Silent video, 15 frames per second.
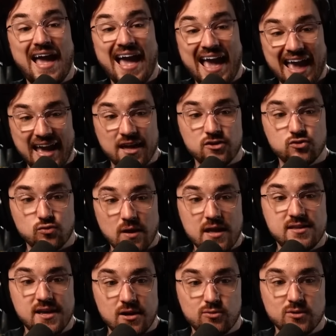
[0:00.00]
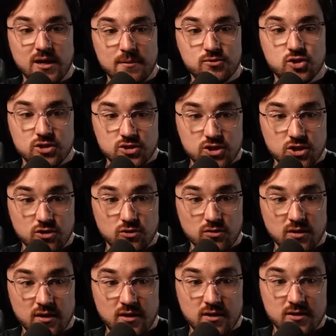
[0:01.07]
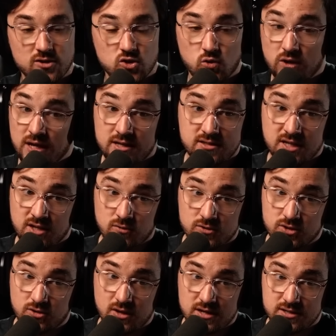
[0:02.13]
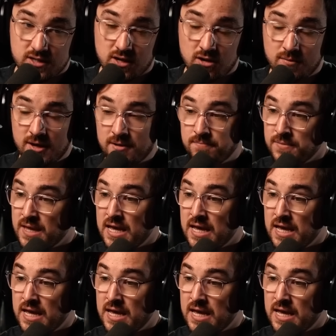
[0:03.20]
and Red Dead Redemption 2? 2018 was a crazy year, man.